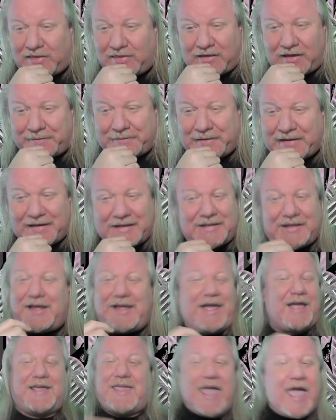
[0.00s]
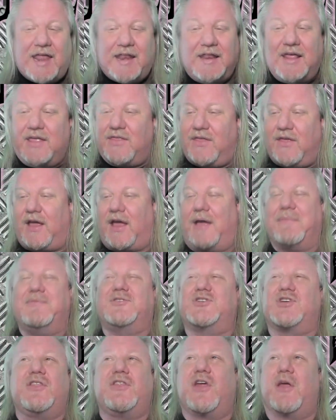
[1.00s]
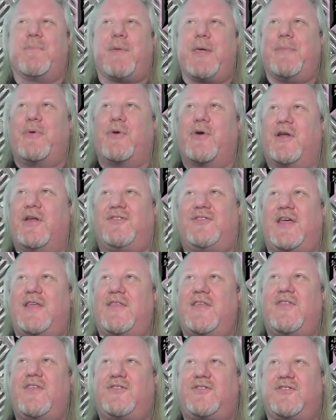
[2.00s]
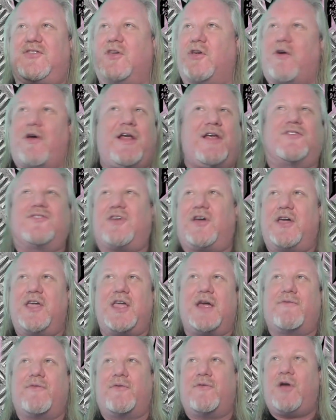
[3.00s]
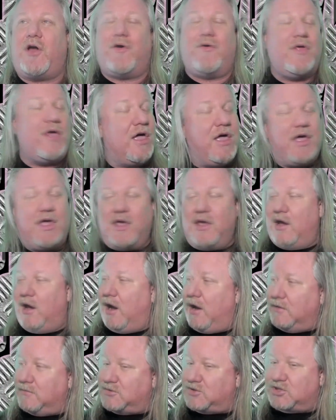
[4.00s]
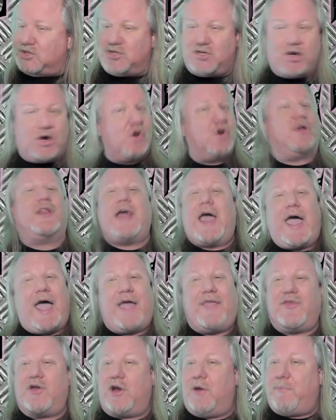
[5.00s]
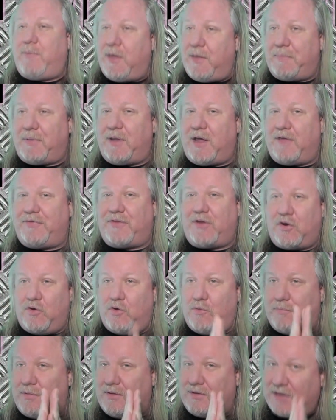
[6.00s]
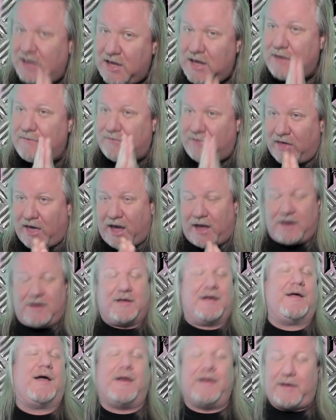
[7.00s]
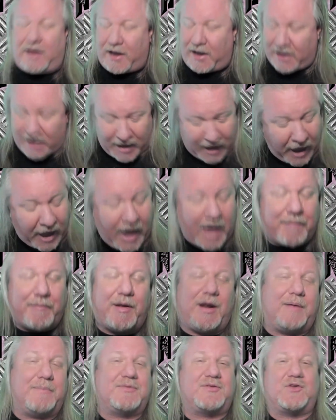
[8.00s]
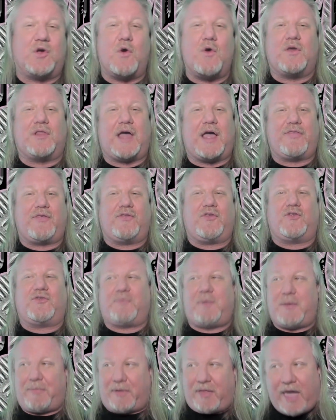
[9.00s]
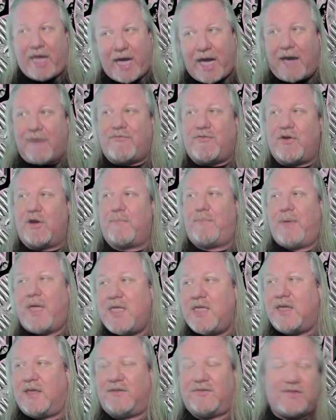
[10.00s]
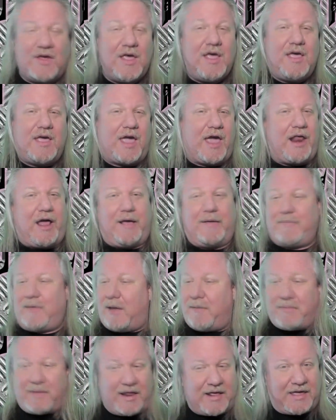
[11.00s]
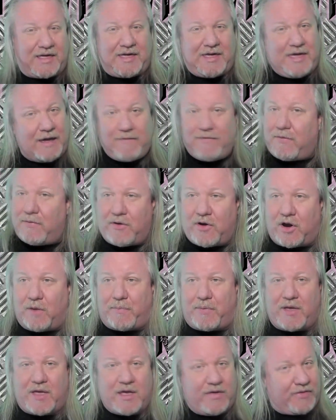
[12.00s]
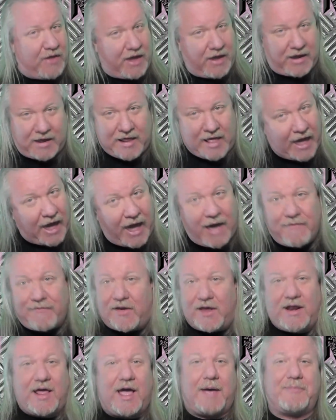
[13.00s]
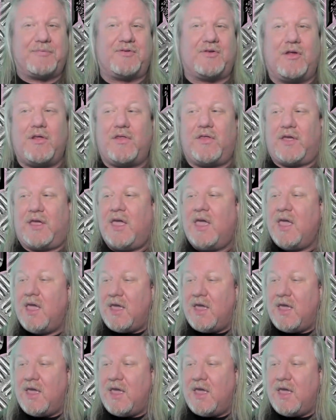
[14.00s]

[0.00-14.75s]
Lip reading: I'm sure there are people who are gonna say that this is the greatest song he ever wrote. I'm so glad there are people out there who believe that. I am, and I'm so glad that those people have their opinions. and I'm going to give them their opinion. They can have it, absolutely.